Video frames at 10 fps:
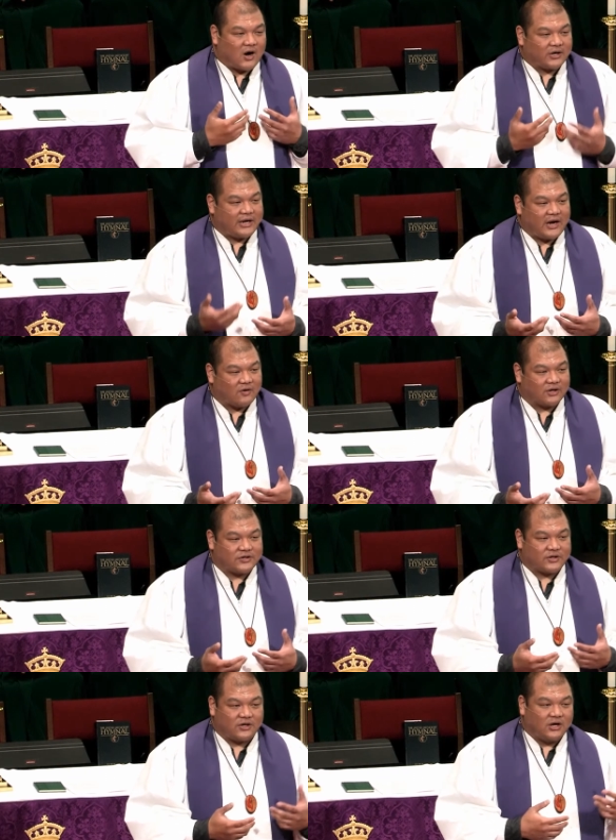our
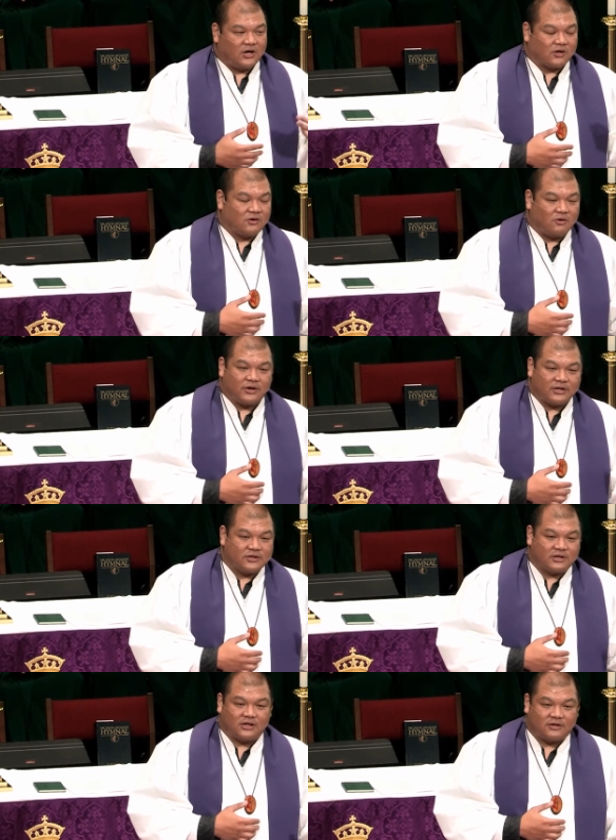character according
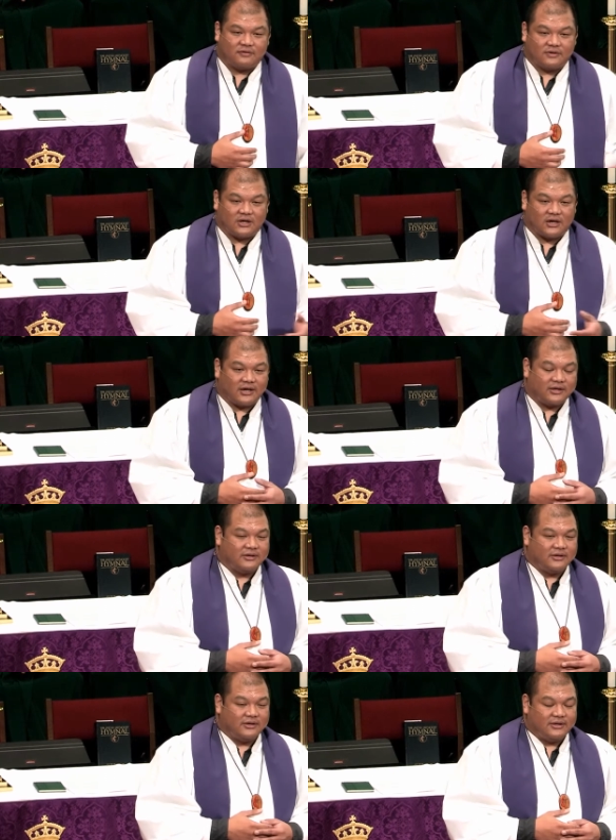to the love of God.
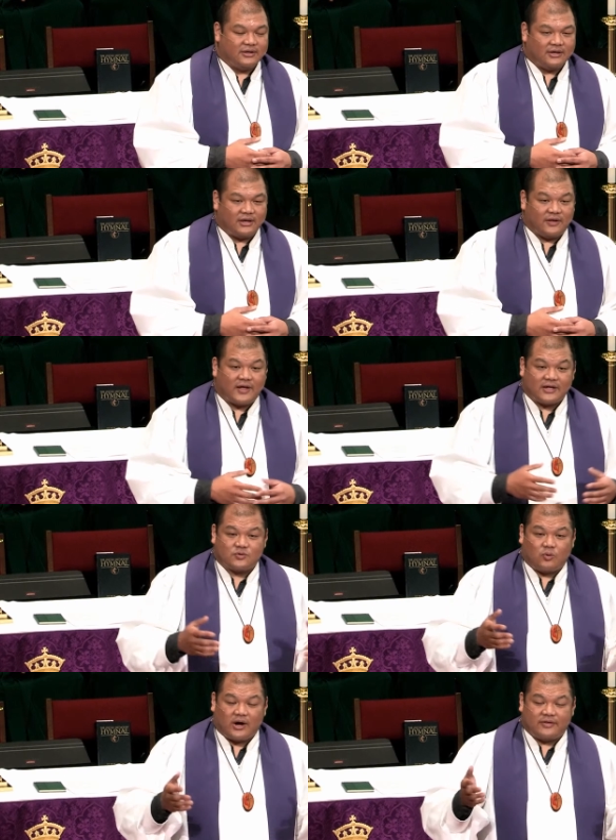And
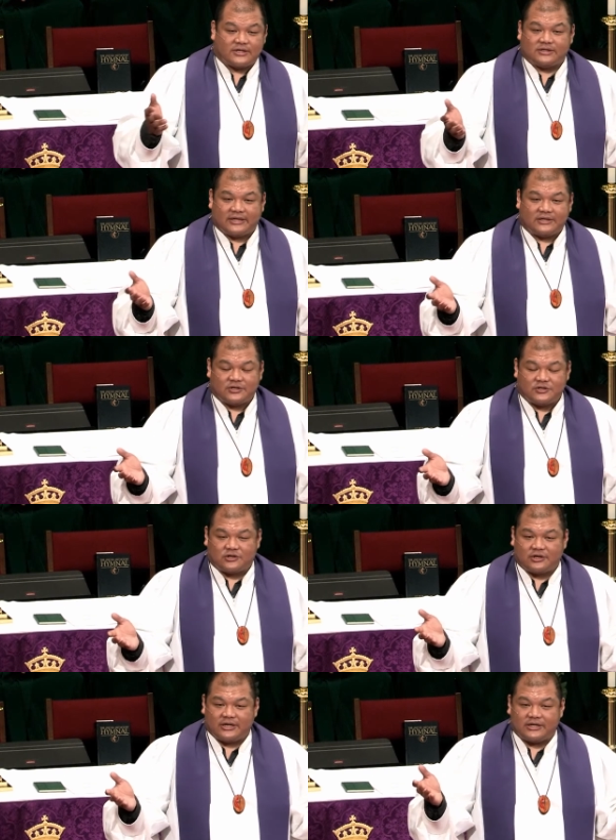that's why this Lenten
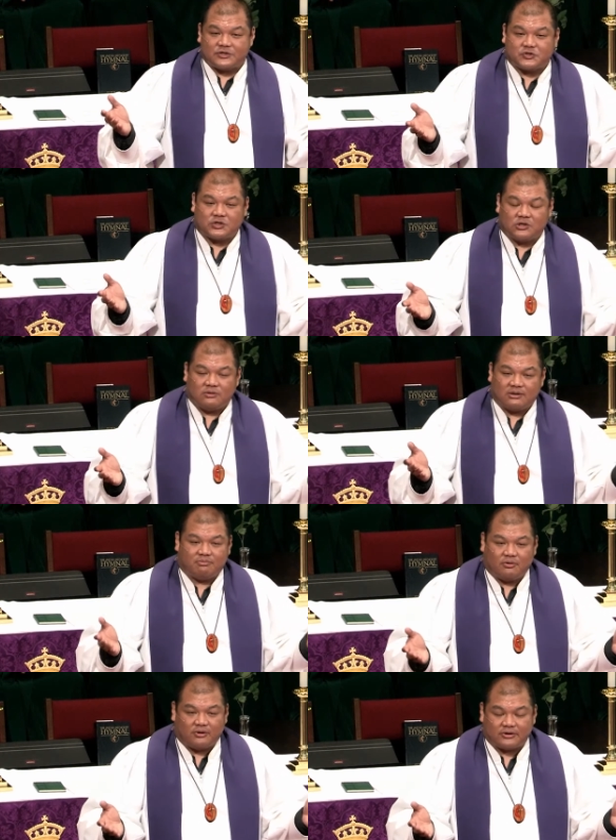journey is so
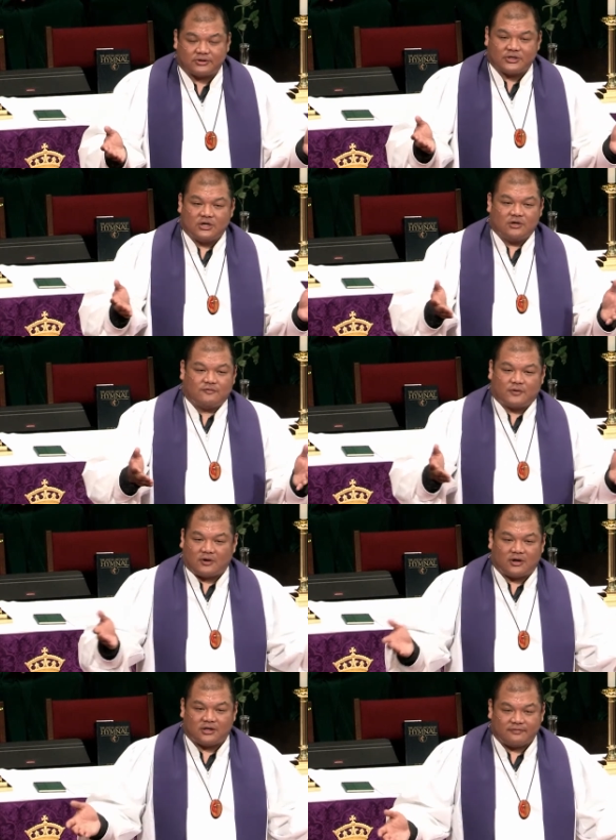important for
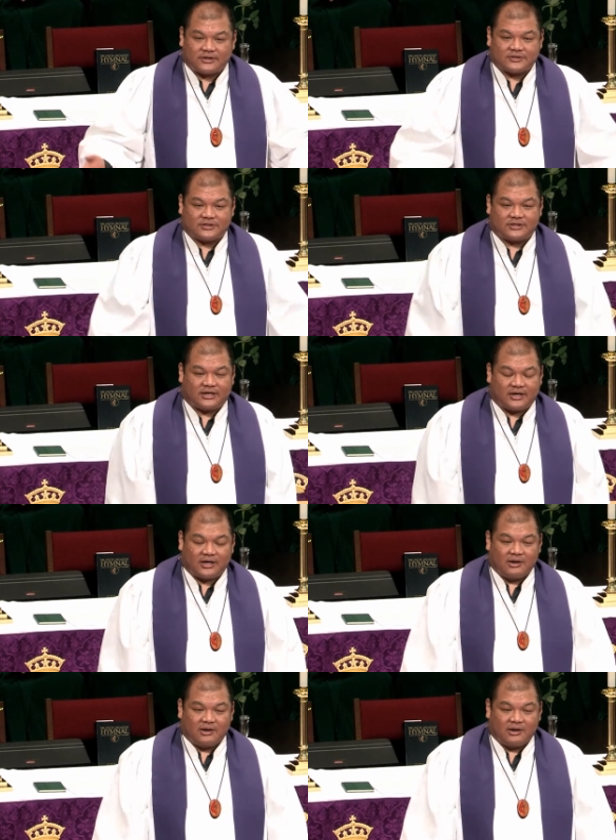all of us today,